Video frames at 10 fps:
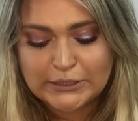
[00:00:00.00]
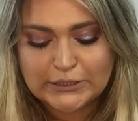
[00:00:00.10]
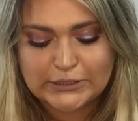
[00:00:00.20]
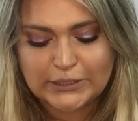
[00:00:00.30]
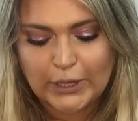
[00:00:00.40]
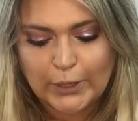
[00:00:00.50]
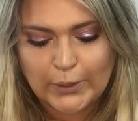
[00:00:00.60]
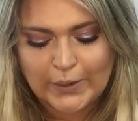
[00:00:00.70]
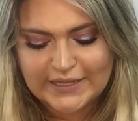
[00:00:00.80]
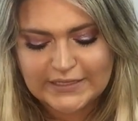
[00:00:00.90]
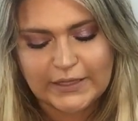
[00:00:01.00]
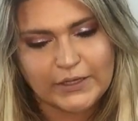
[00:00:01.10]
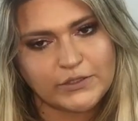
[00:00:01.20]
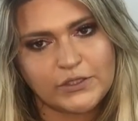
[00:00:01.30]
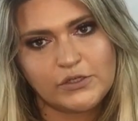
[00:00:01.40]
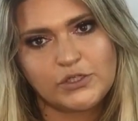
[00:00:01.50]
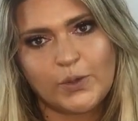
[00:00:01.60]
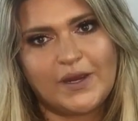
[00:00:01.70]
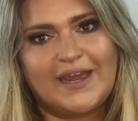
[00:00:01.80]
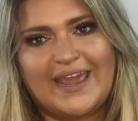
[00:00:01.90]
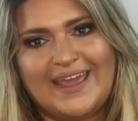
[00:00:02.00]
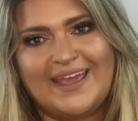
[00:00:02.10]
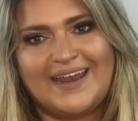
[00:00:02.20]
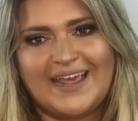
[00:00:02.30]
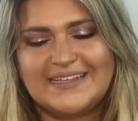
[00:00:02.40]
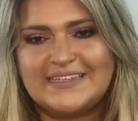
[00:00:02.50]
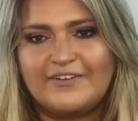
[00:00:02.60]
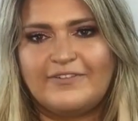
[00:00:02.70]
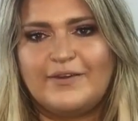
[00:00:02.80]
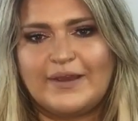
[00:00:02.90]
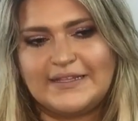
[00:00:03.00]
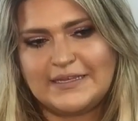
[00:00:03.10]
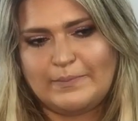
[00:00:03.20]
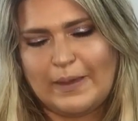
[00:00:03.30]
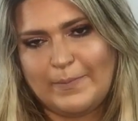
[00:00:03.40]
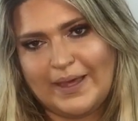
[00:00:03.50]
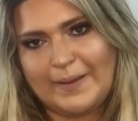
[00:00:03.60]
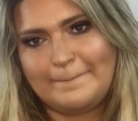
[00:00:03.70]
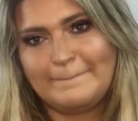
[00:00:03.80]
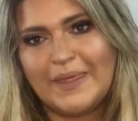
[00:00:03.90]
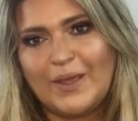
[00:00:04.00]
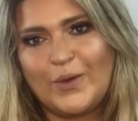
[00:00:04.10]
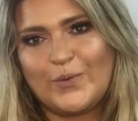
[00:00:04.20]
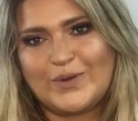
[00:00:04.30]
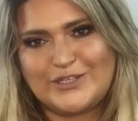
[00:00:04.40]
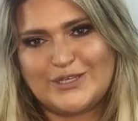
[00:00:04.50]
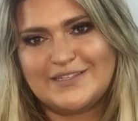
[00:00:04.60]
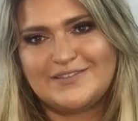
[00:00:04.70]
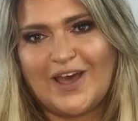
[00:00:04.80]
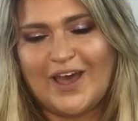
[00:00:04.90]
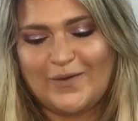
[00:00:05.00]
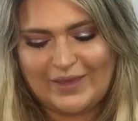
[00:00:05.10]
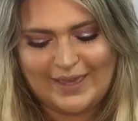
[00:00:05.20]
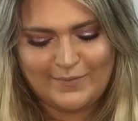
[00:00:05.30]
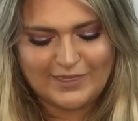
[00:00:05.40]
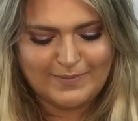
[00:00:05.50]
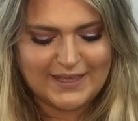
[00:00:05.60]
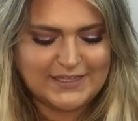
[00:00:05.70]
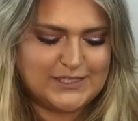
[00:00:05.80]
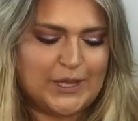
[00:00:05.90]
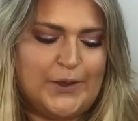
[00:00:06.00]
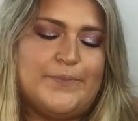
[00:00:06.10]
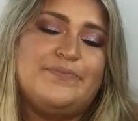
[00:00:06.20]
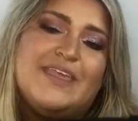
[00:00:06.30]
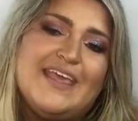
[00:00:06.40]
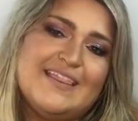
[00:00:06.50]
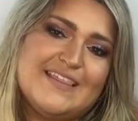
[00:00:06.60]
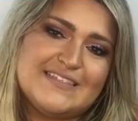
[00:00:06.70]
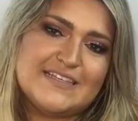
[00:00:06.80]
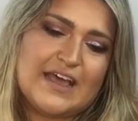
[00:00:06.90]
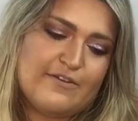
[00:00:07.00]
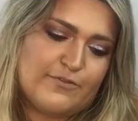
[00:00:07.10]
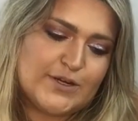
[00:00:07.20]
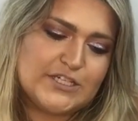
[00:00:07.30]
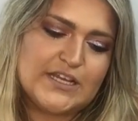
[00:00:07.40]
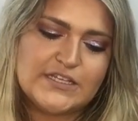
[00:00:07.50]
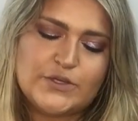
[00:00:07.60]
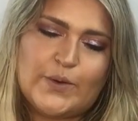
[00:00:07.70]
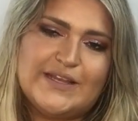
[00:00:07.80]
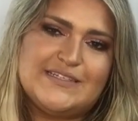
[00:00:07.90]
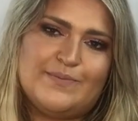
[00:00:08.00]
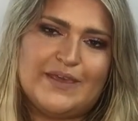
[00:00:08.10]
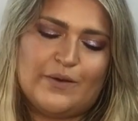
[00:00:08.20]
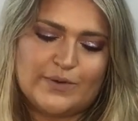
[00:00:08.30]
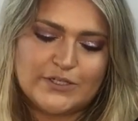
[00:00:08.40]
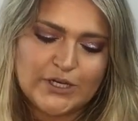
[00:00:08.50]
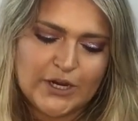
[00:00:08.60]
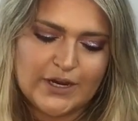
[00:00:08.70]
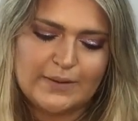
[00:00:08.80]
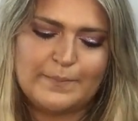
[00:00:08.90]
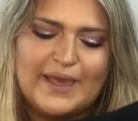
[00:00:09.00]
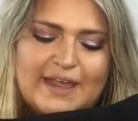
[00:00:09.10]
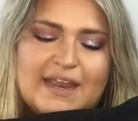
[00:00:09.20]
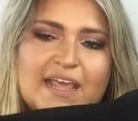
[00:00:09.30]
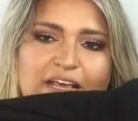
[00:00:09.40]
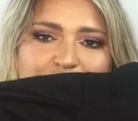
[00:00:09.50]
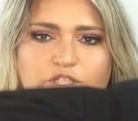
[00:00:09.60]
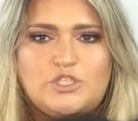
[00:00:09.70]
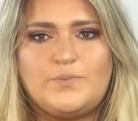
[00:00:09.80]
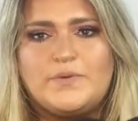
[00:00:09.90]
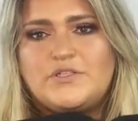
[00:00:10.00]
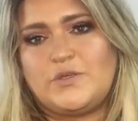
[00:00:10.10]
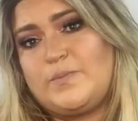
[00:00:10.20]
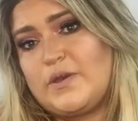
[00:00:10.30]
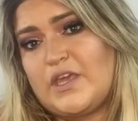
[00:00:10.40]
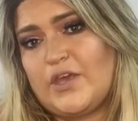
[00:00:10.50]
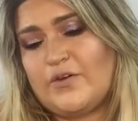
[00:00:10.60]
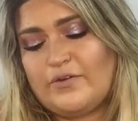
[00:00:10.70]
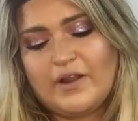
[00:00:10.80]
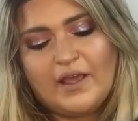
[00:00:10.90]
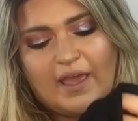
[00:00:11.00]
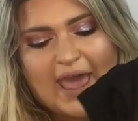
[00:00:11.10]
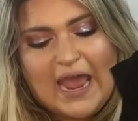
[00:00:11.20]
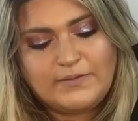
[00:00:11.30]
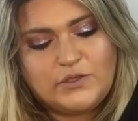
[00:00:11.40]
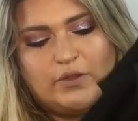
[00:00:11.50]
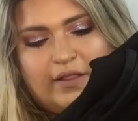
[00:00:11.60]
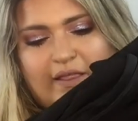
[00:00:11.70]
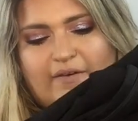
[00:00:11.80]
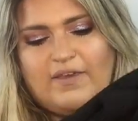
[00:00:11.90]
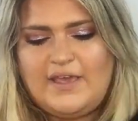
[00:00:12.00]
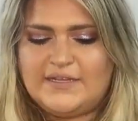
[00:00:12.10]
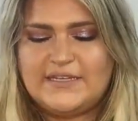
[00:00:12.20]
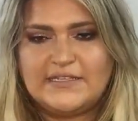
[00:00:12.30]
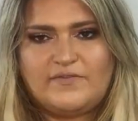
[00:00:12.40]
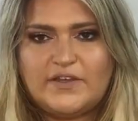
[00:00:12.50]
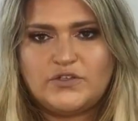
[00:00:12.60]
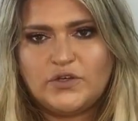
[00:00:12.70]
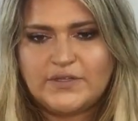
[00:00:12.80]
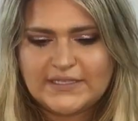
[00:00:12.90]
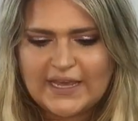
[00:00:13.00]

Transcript: So it's a little too short and it definitely rides up my bum, which is not okay with me. So this is unfortunately going to be a return, but super cute. Absolutely love it. It does fit true to